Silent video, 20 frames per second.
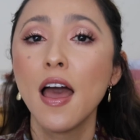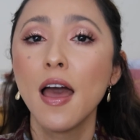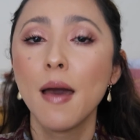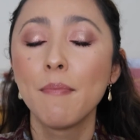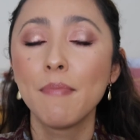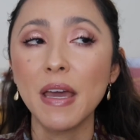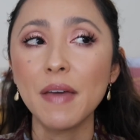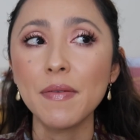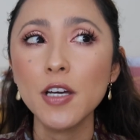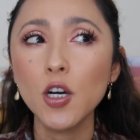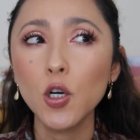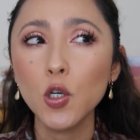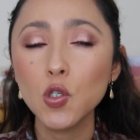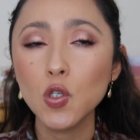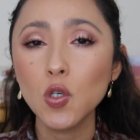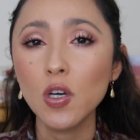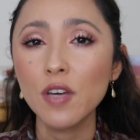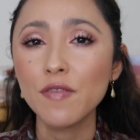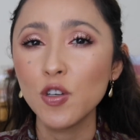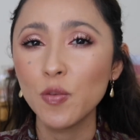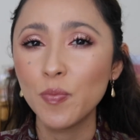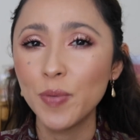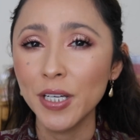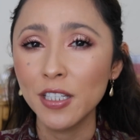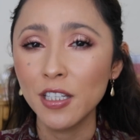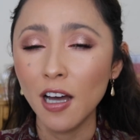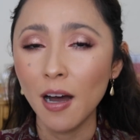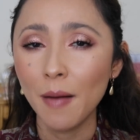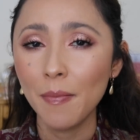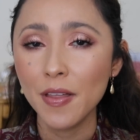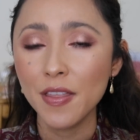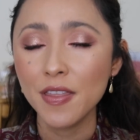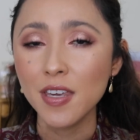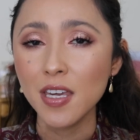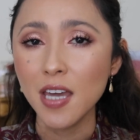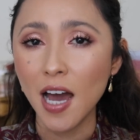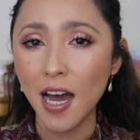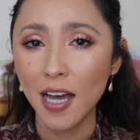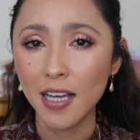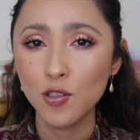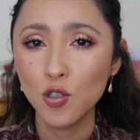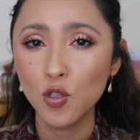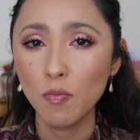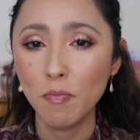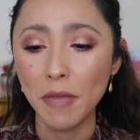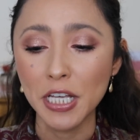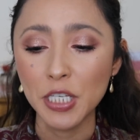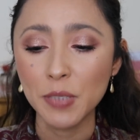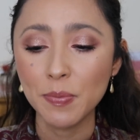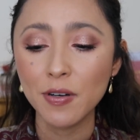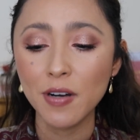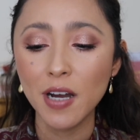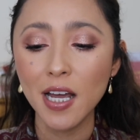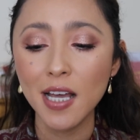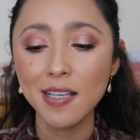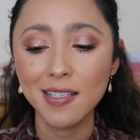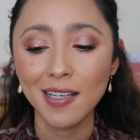Maybe also if you picked up the Eyes to Mesmerize